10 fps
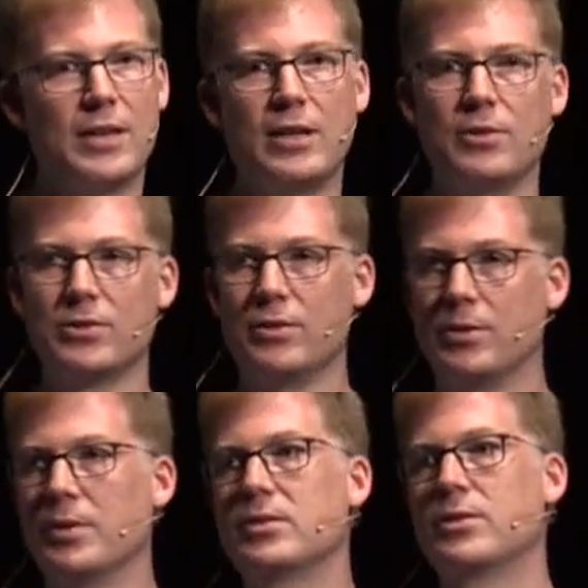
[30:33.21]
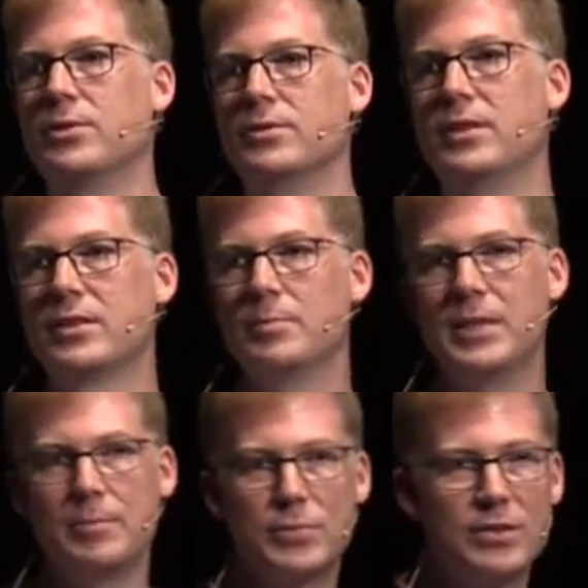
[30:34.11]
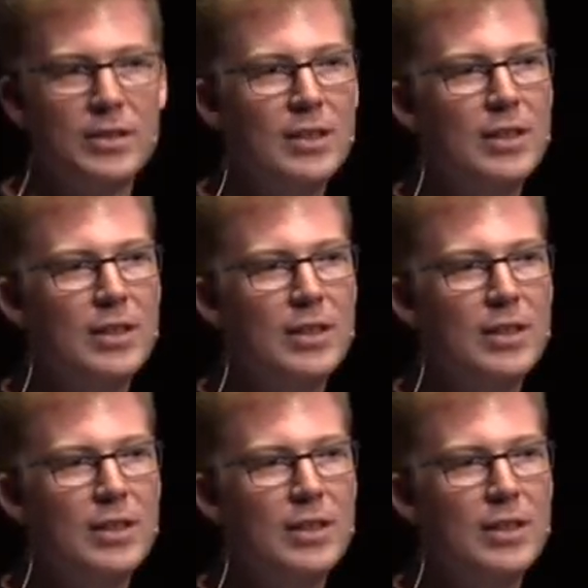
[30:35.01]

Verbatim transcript: they can also do what's called system dumps,